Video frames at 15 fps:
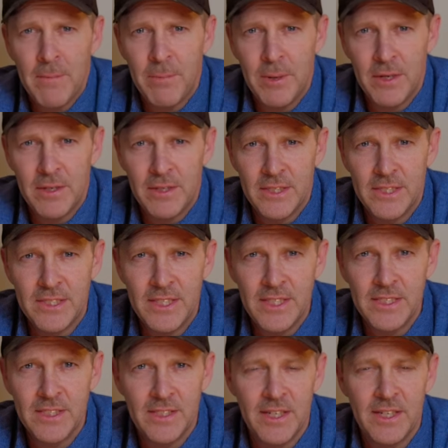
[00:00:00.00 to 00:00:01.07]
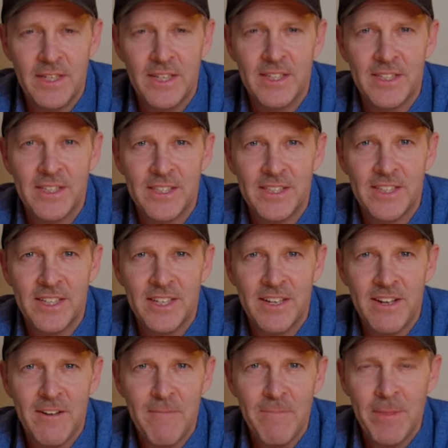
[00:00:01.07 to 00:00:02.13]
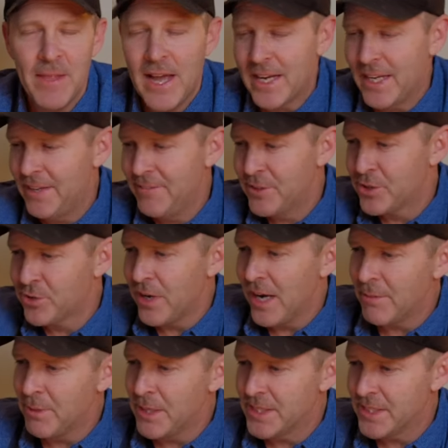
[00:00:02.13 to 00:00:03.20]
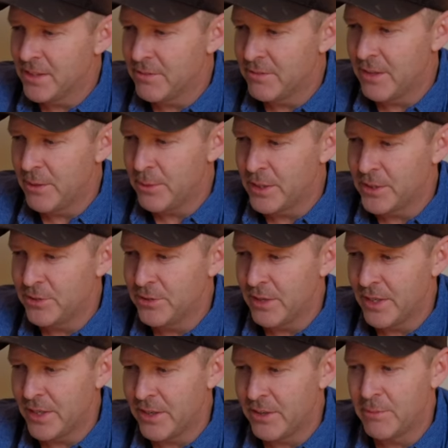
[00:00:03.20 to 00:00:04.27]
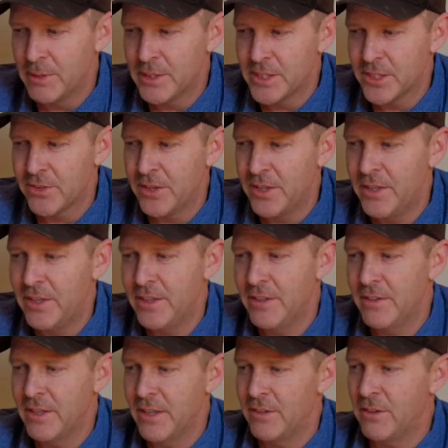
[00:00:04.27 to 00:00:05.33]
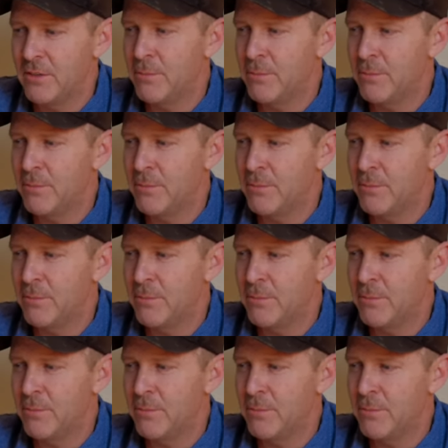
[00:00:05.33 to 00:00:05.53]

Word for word: but it's decent. And this is, I can even track myself if I want to. I can go to my screen here. I got a little